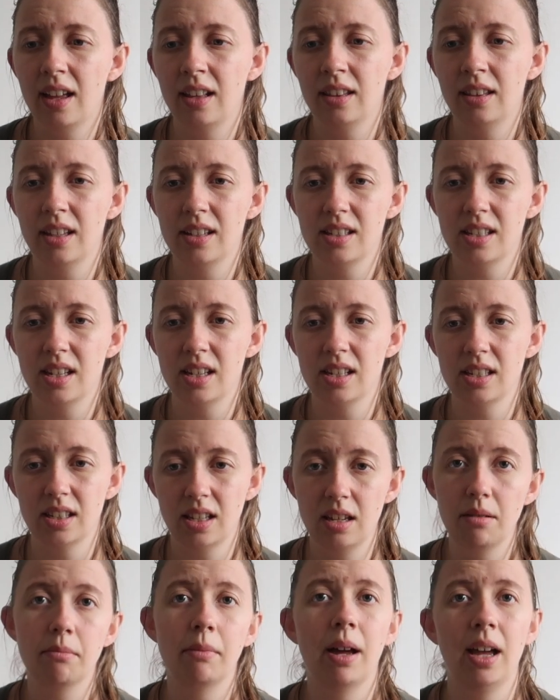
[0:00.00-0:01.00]
and this is
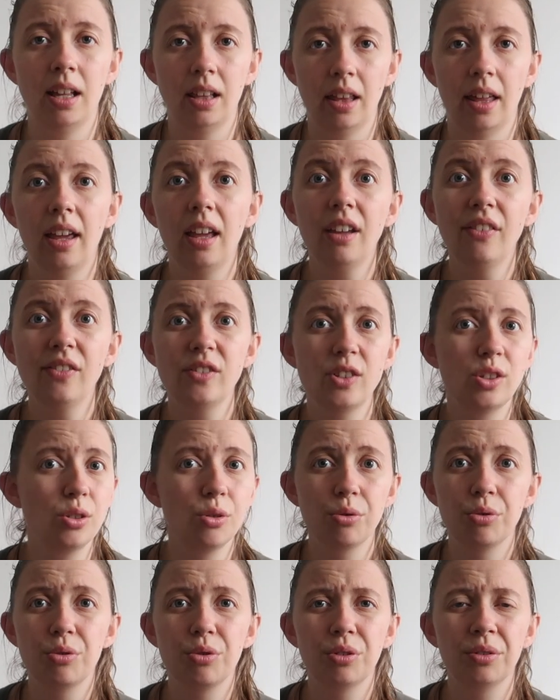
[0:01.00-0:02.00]
like my life.
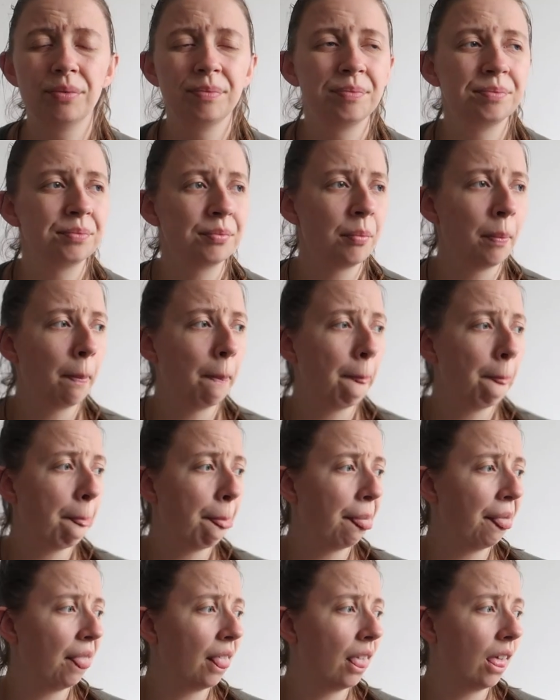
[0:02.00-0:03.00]
So
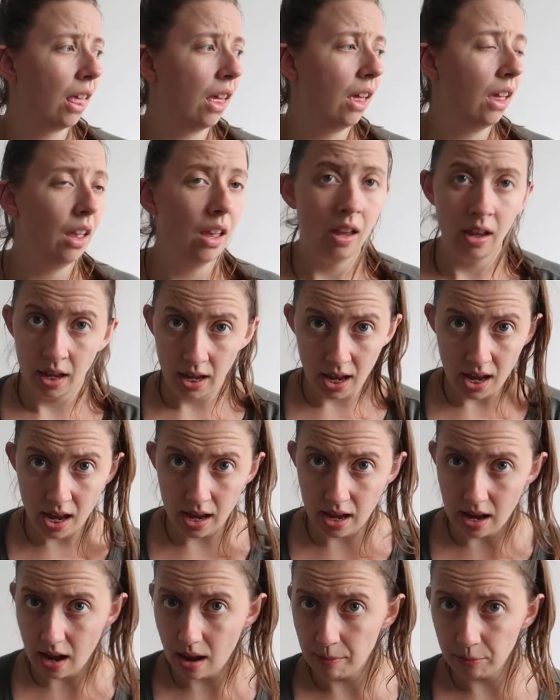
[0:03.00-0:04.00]

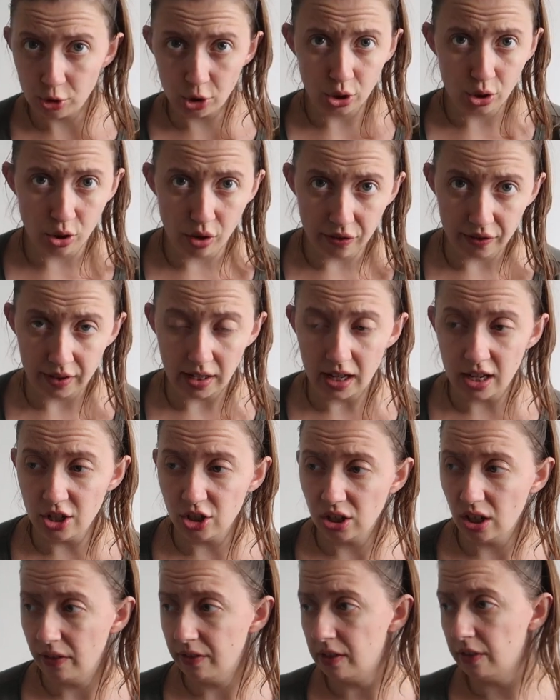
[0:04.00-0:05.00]
hey, I'm just off a
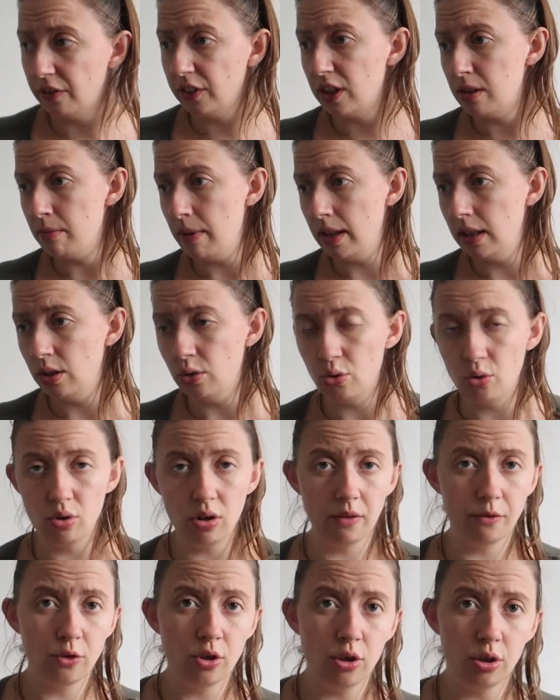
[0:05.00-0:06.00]
night shift, I've come in the
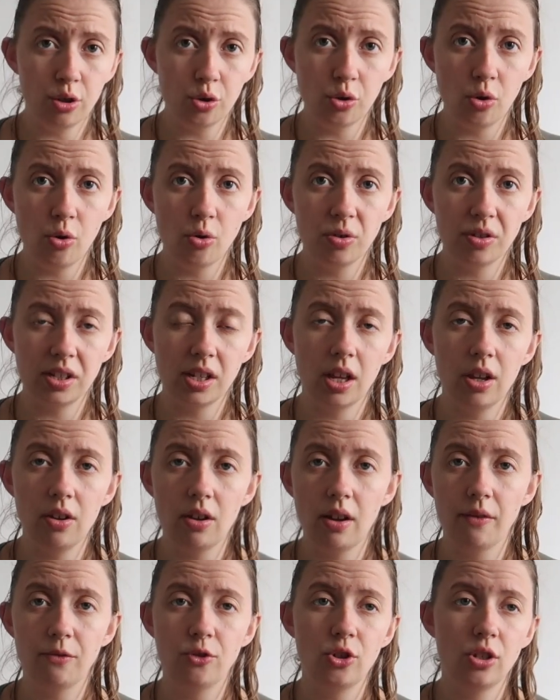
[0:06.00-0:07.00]
door, I've took the dogs
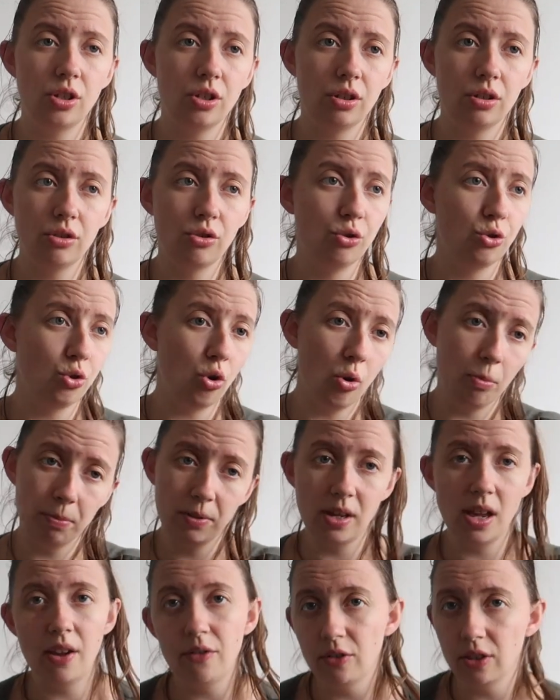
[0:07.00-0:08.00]
out, I've just
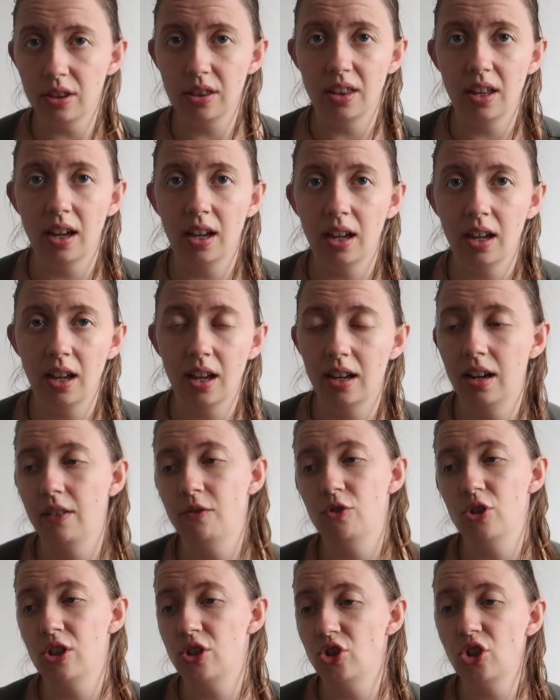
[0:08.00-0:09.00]
dropped everything and
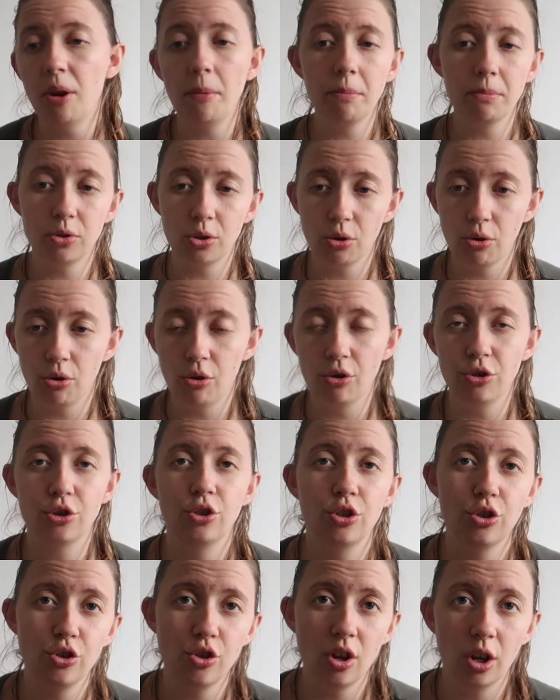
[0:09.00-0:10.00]
I've just jumped on
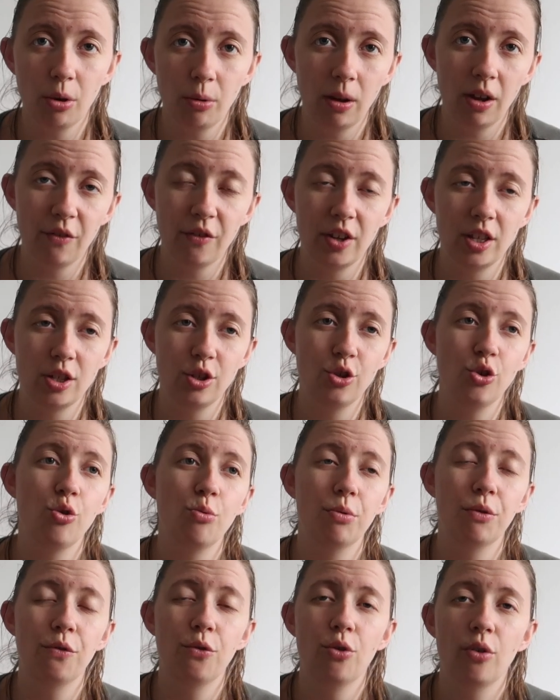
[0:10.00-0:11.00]
to do a quick
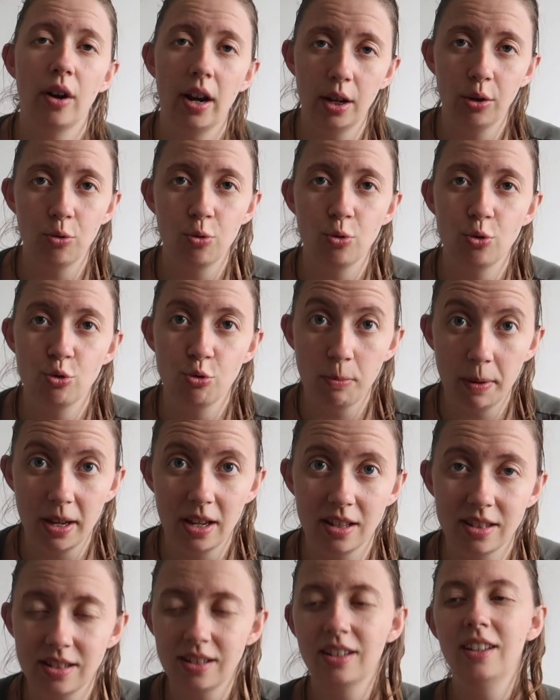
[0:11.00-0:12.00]
video before I go to
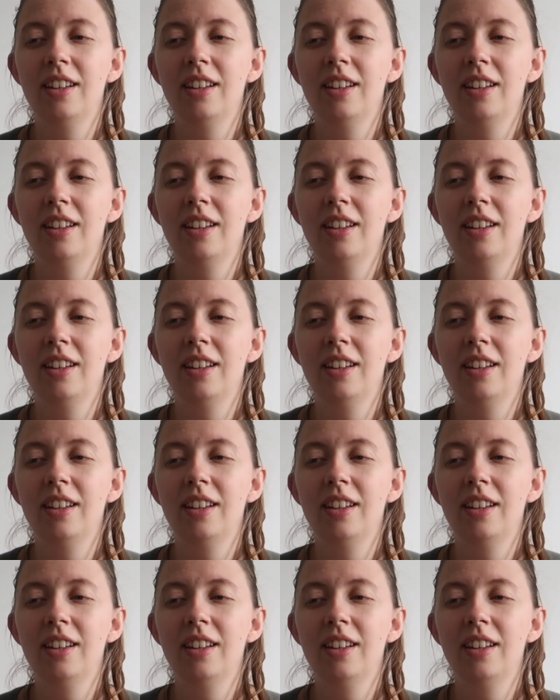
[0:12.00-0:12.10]
bed.